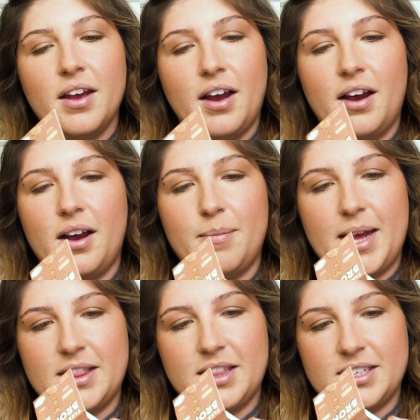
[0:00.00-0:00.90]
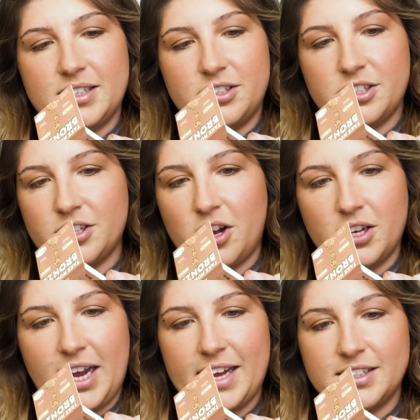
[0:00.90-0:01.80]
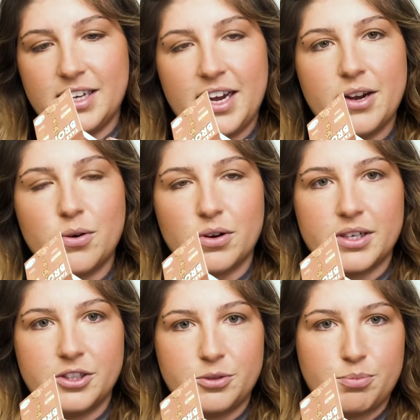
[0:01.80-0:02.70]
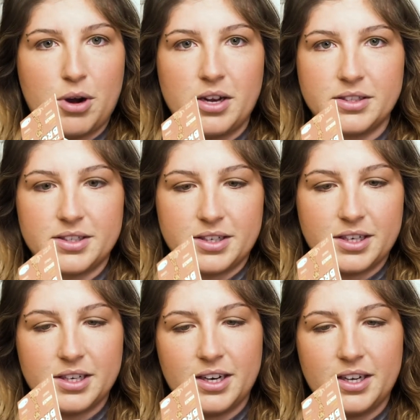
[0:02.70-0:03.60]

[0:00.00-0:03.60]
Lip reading: And this is just called Anti-Orange Bronzer,